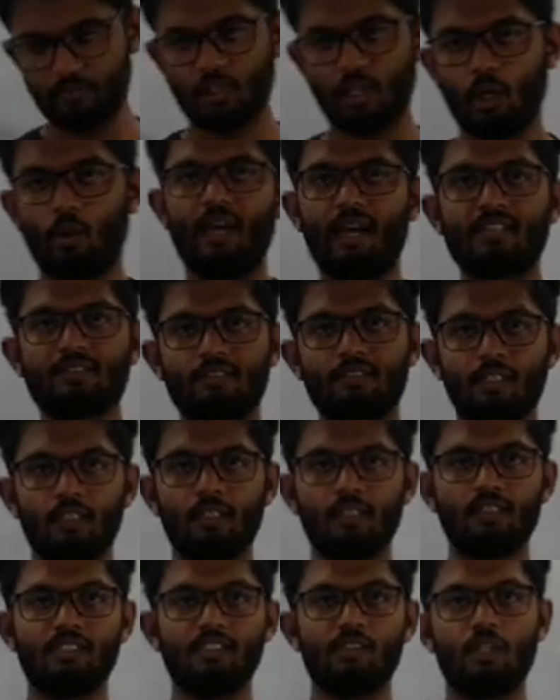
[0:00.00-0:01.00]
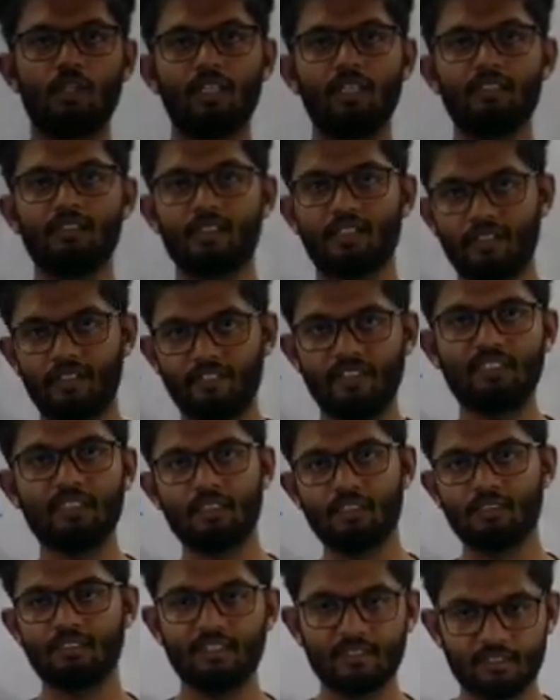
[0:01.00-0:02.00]
Now as this one is a
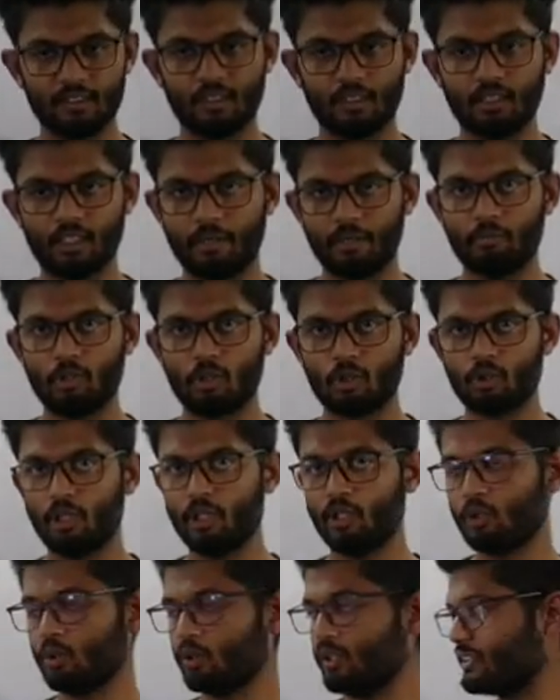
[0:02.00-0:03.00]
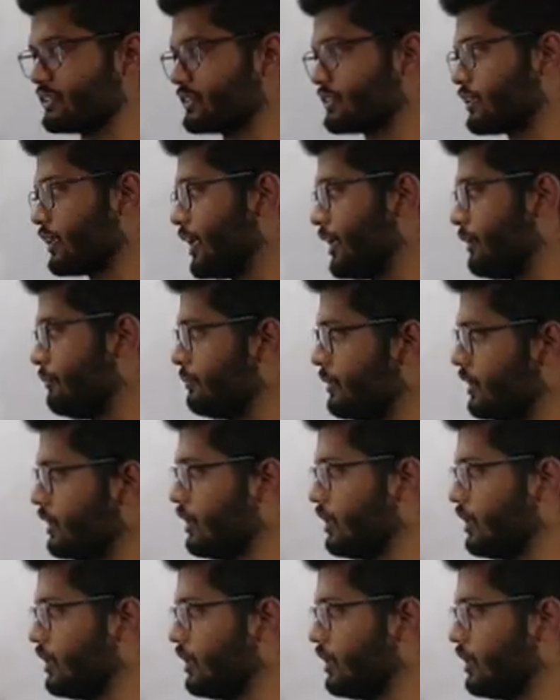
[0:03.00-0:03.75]
revision session, I'm not going to describe